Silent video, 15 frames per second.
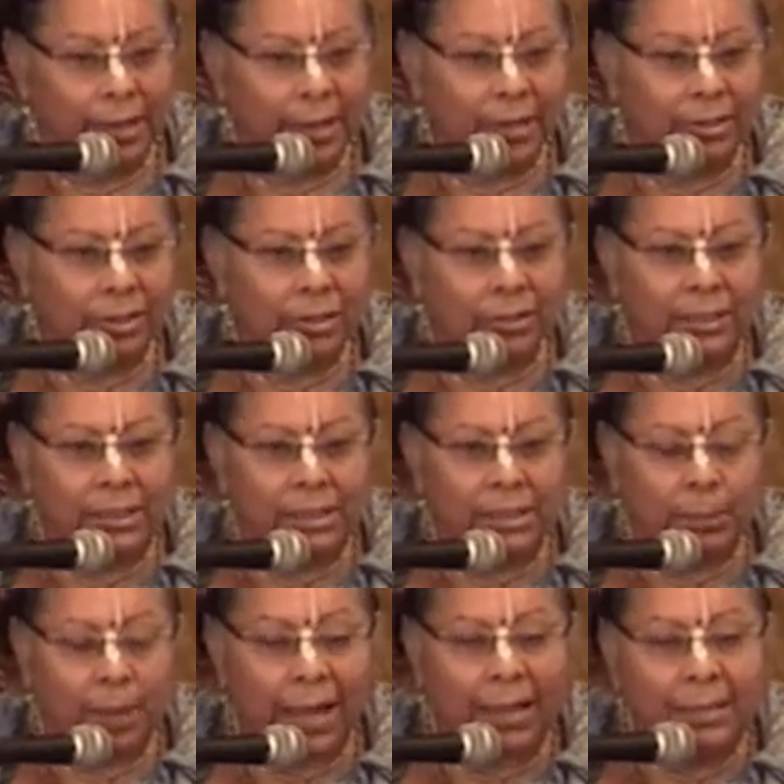And so these
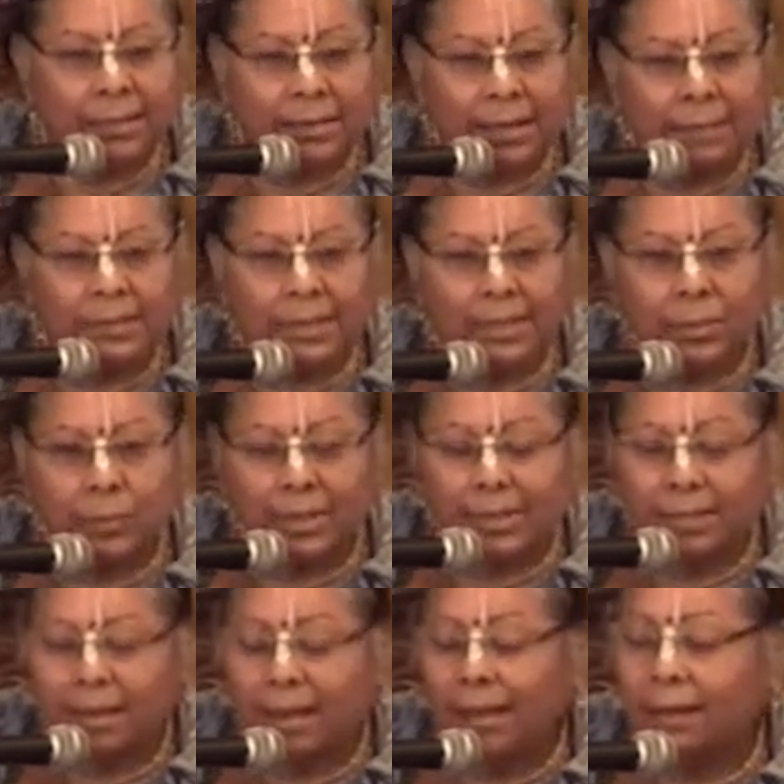pastimes, as we
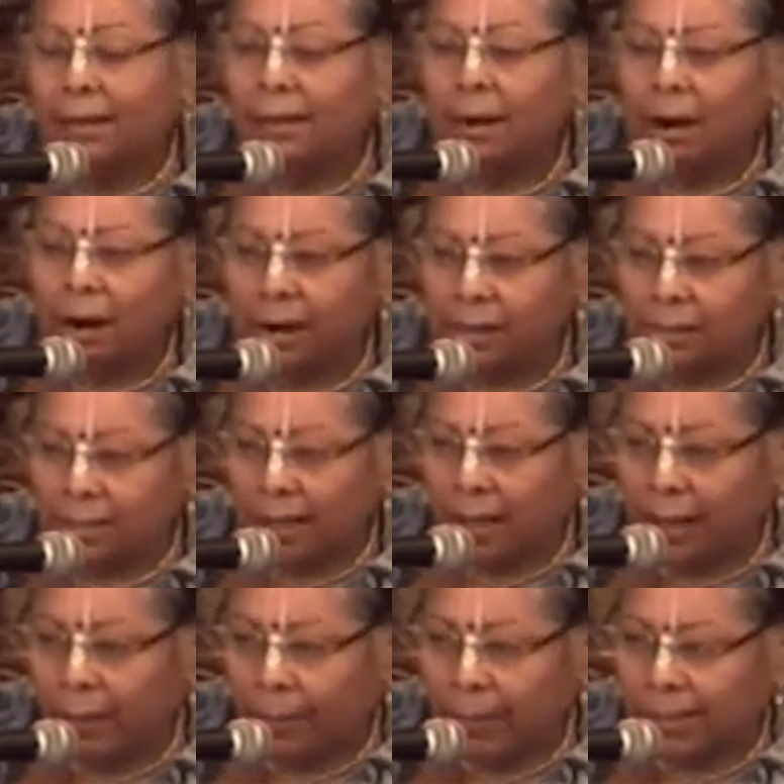said, are to
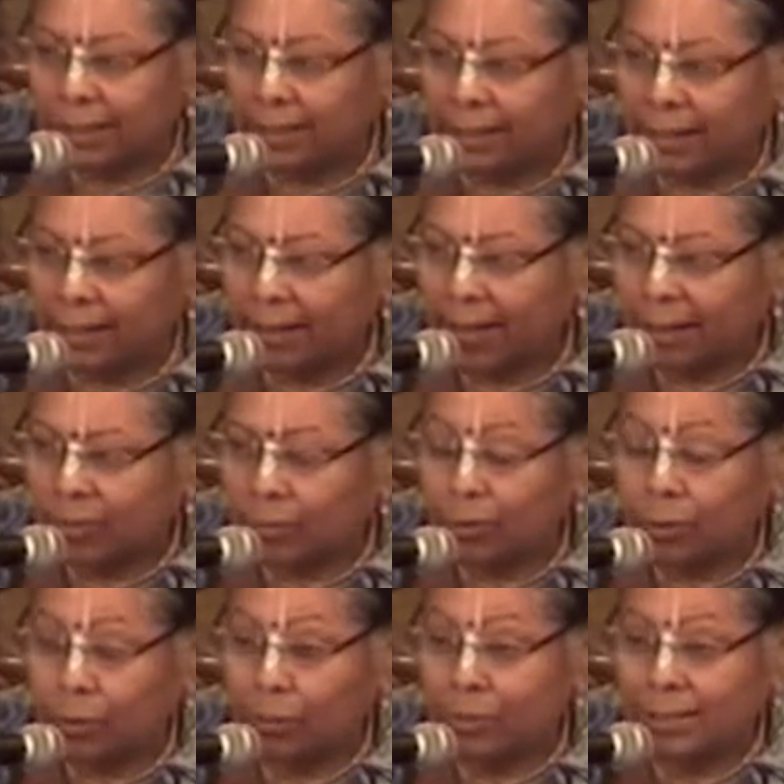help us to connect with
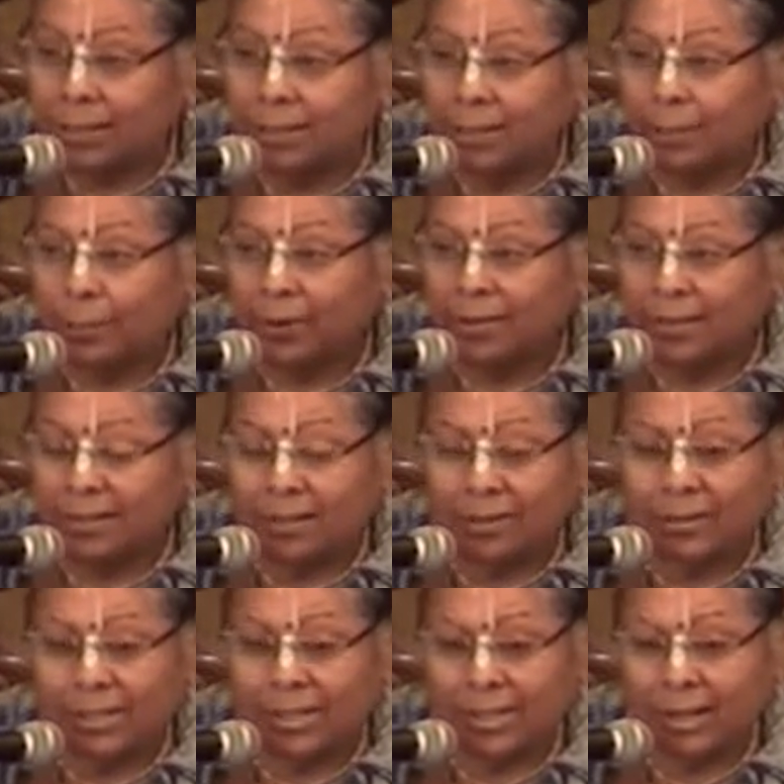who is this person,
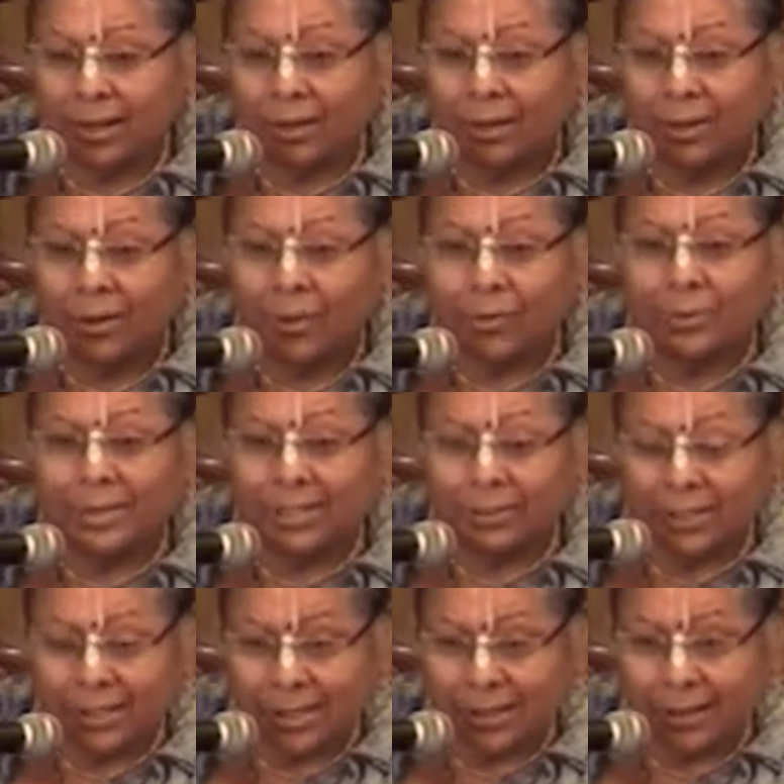Krishna? Who is
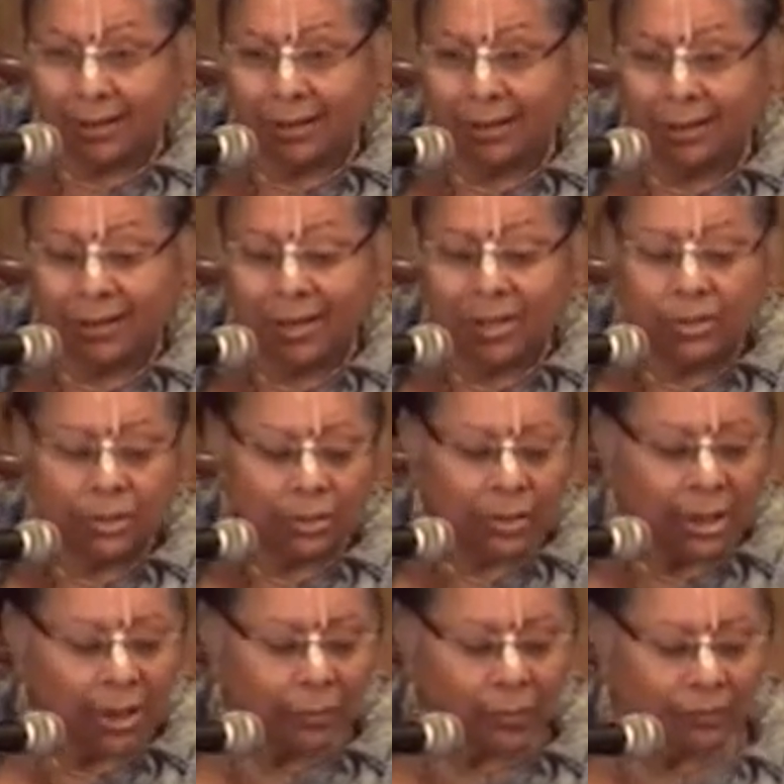Krishna? So
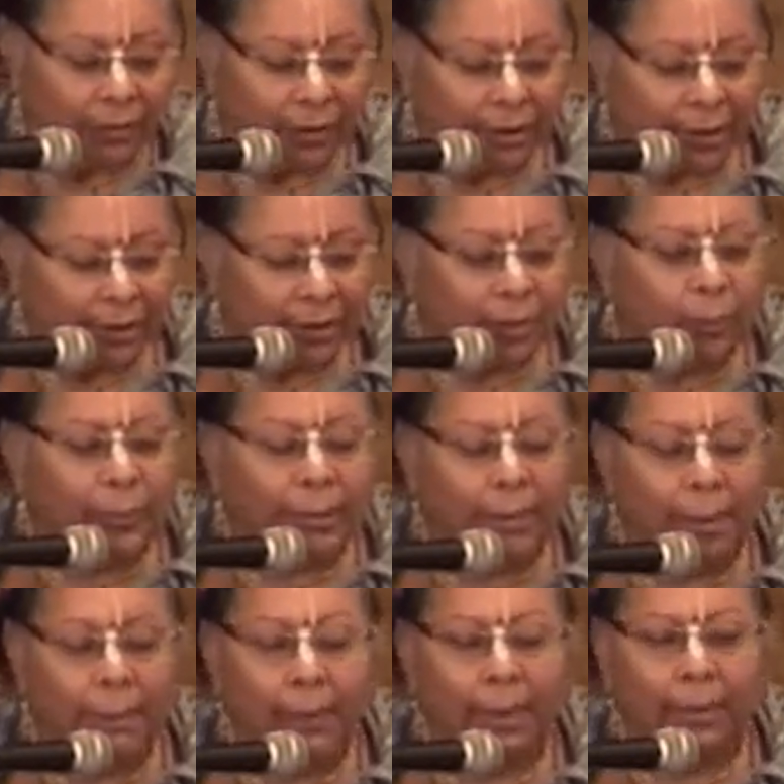now we've heard a little bit
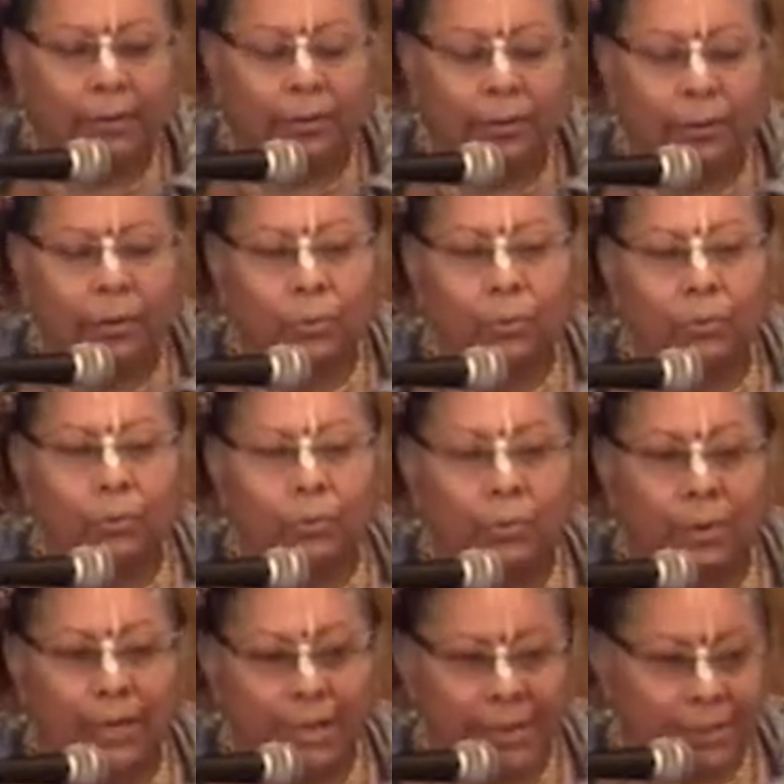about
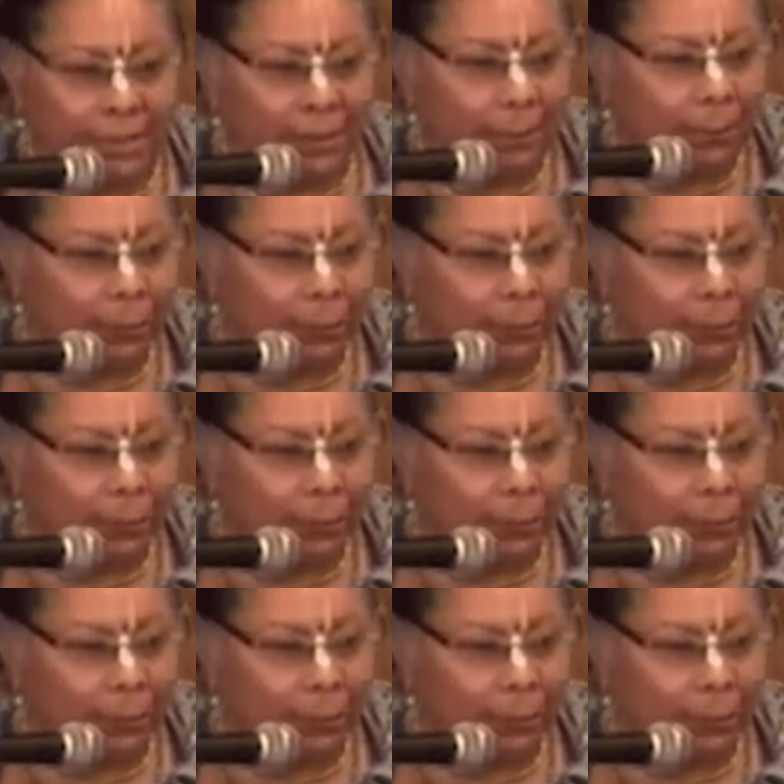who is